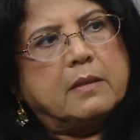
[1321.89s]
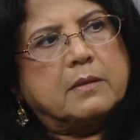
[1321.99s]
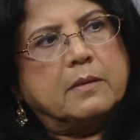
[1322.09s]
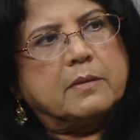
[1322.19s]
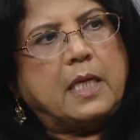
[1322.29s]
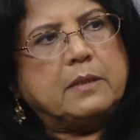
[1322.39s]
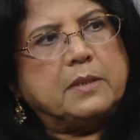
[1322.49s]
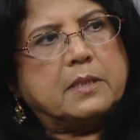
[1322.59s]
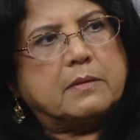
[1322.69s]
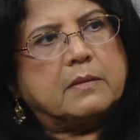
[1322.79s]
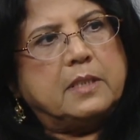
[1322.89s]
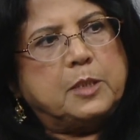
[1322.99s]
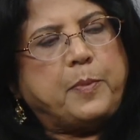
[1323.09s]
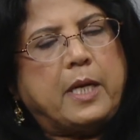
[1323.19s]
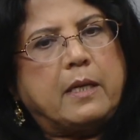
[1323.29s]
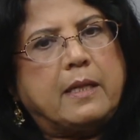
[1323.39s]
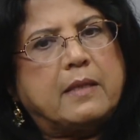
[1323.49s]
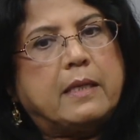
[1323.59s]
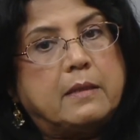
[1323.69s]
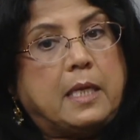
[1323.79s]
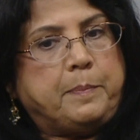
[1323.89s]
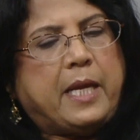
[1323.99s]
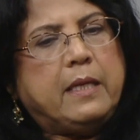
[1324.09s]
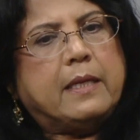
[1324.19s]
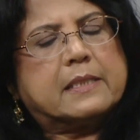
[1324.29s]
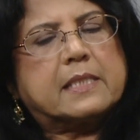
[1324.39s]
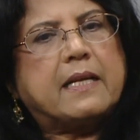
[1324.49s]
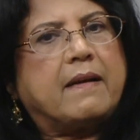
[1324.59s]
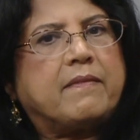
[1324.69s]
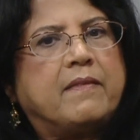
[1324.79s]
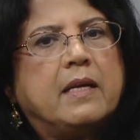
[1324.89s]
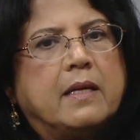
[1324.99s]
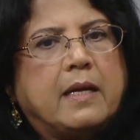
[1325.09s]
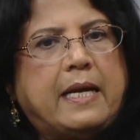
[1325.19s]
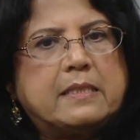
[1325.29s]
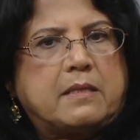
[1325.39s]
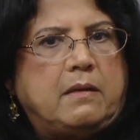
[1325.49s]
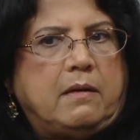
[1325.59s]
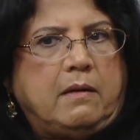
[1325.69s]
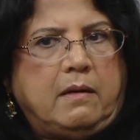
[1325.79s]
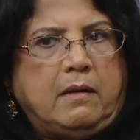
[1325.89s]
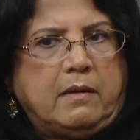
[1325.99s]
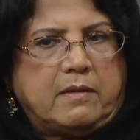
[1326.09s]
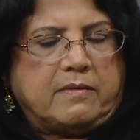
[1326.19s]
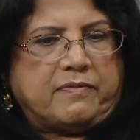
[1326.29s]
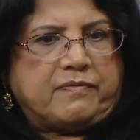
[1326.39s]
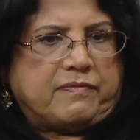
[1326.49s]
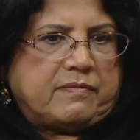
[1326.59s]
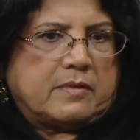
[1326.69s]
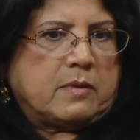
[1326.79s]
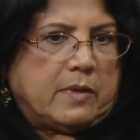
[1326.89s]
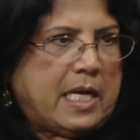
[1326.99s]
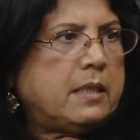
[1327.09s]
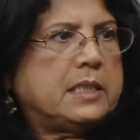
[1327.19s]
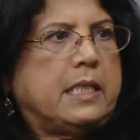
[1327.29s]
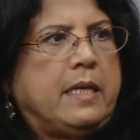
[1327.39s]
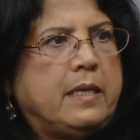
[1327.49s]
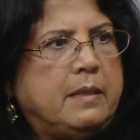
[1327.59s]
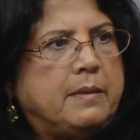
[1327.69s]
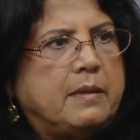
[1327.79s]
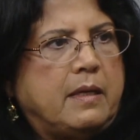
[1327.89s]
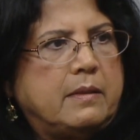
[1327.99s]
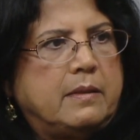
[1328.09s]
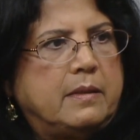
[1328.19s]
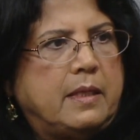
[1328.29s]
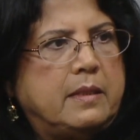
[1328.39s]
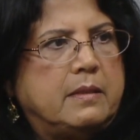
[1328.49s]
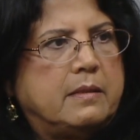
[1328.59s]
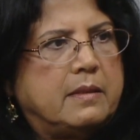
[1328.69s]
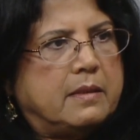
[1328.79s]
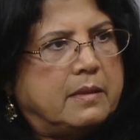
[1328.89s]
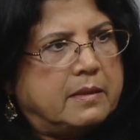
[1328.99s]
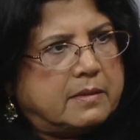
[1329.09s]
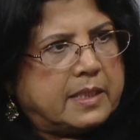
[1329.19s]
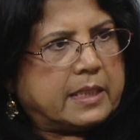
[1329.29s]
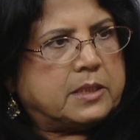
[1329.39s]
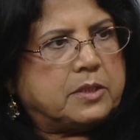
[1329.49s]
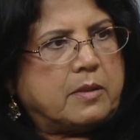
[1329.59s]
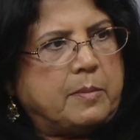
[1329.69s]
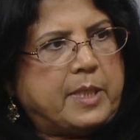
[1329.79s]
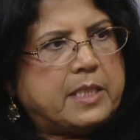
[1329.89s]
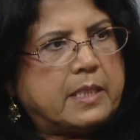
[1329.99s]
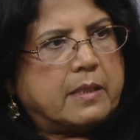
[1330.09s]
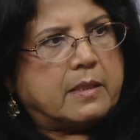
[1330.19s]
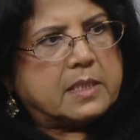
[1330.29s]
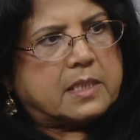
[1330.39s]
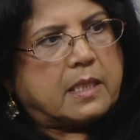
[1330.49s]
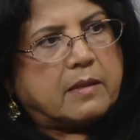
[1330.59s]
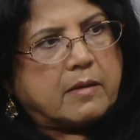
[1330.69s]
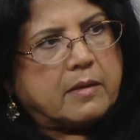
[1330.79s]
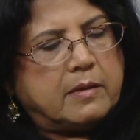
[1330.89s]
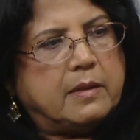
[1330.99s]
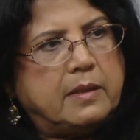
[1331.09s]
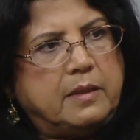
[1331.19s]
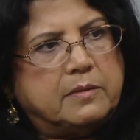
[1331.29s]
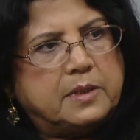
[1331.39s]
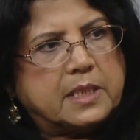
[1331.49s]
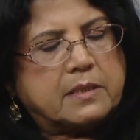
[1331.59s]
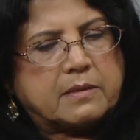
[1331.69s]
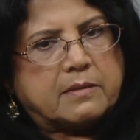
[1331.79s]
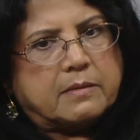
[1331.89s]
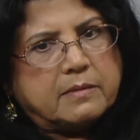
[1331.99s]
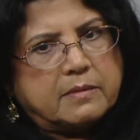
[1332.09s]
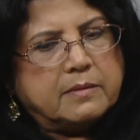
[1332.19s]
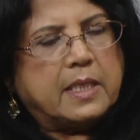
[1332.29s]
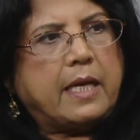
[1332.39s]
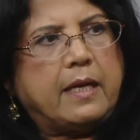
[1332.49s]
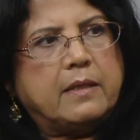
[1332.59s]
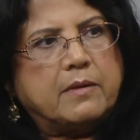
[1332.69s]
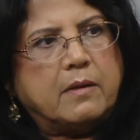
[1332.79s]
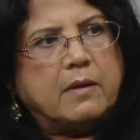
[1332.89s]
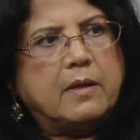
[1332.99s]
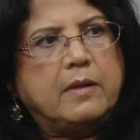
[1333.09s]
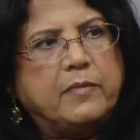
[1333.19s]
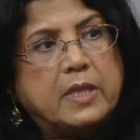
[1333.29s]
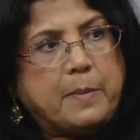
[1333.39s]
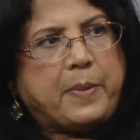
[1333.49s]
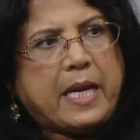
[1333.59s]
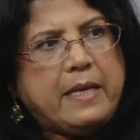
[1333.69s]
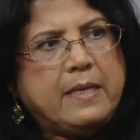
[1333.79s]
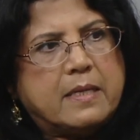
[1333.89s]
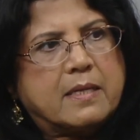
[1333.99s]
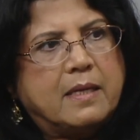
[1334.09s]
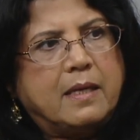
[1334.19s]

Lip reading: So that was inspired, and then painting itself has a lot of collage in it, and textural materials that are, just added on with the paint.